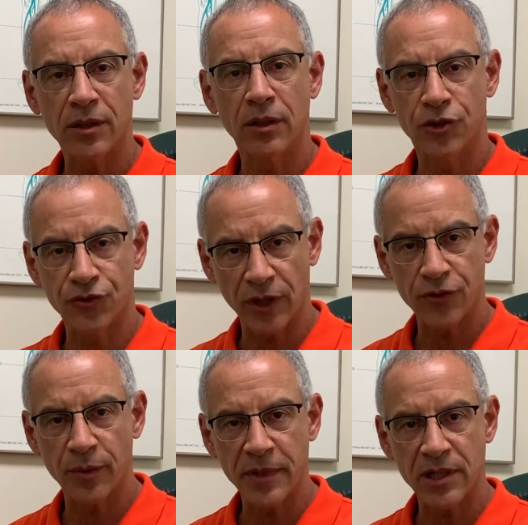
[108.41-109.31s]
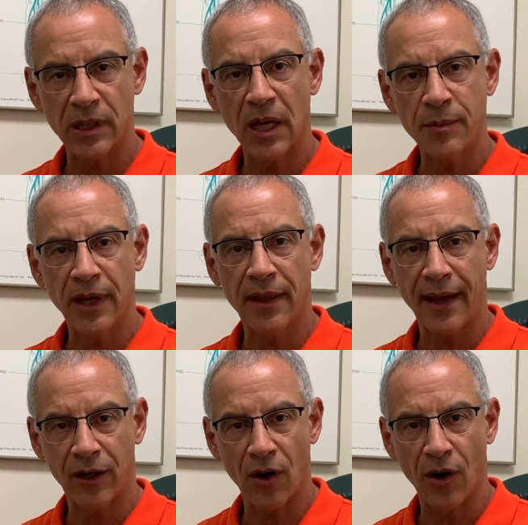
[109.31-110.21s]
structural misalignment in
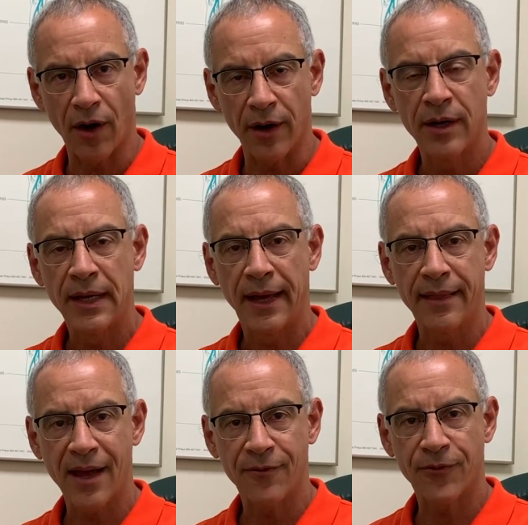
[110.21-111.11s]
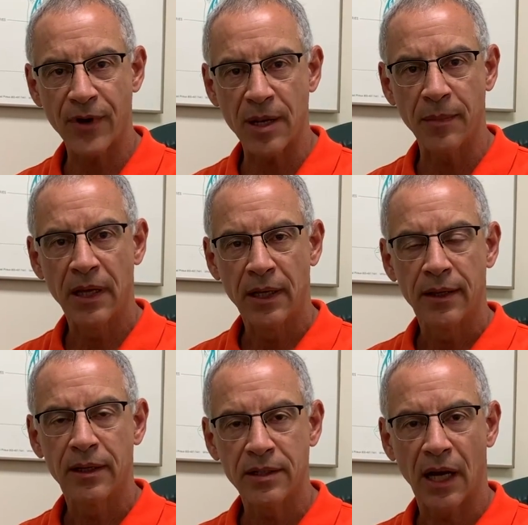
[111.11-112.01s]
that car and that frame,
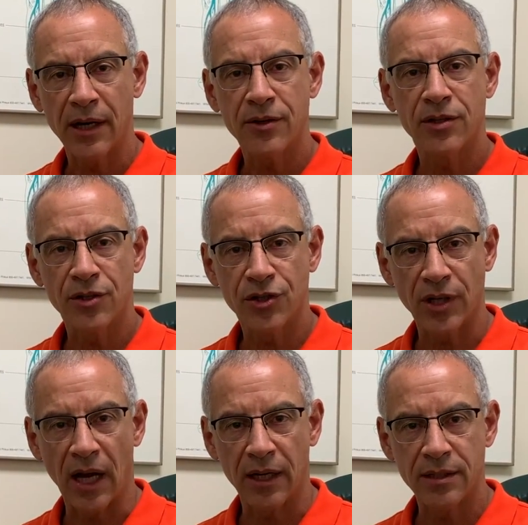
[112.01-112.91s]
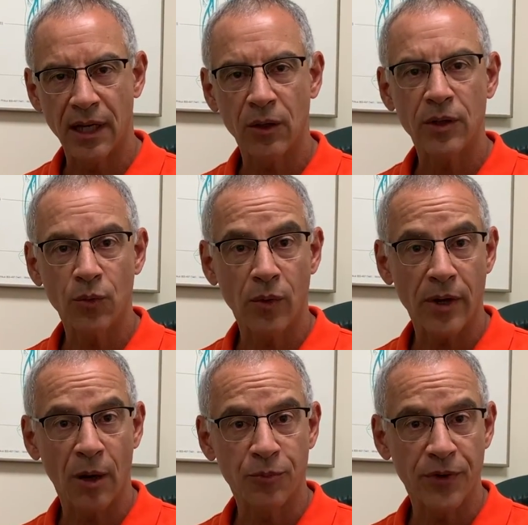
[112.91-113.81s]
the tires and shocks not only wear
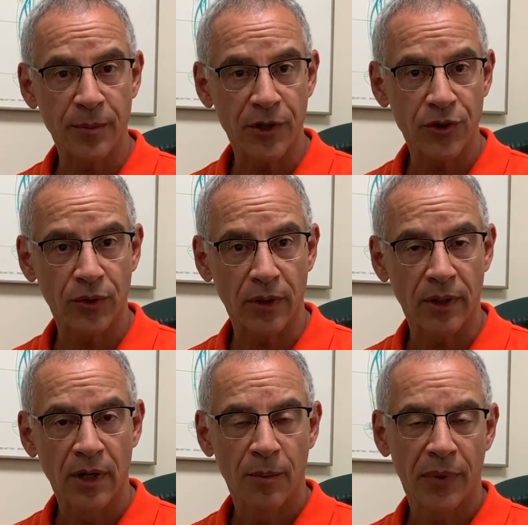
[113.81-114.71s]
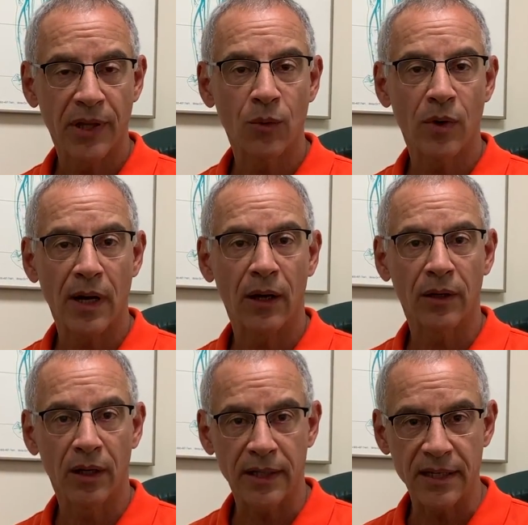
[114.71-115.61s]
out premature, but they wear out
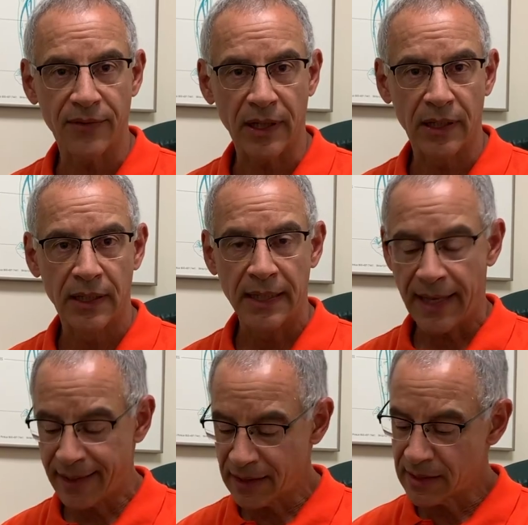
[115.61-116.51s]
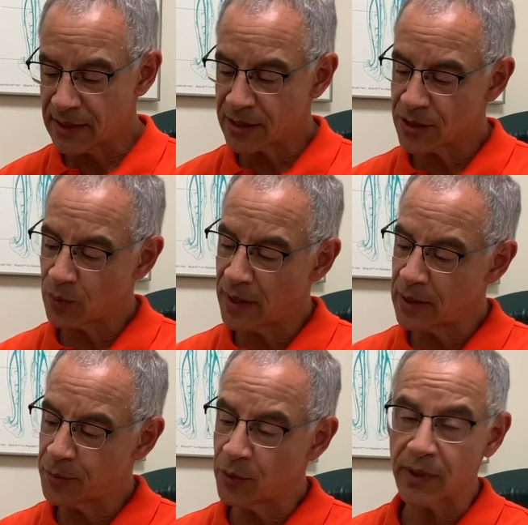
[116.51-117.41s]
uneven. And the discs wind
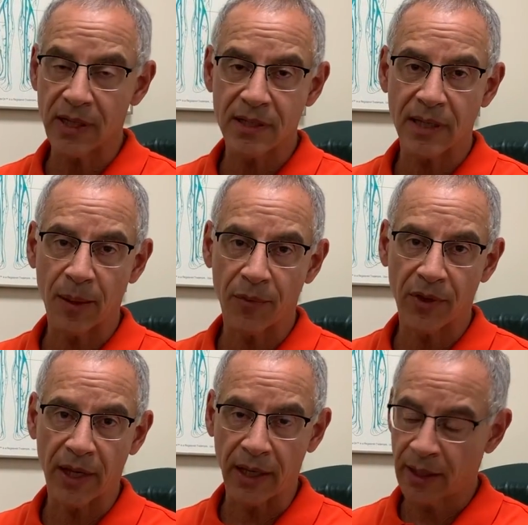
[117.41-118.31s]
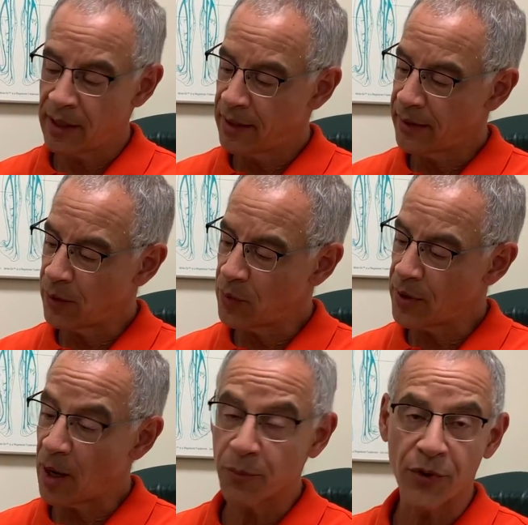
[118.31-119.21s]
up doing the same thing. They
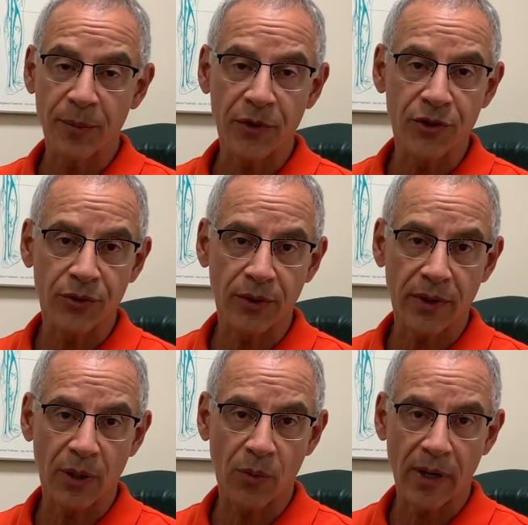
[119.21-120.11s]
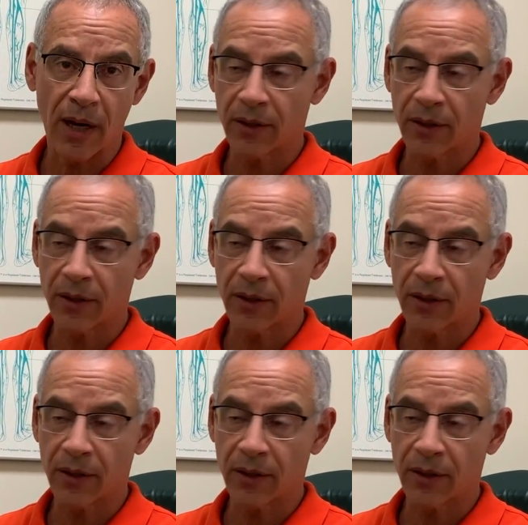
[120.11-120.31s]
wear out premature, they wear out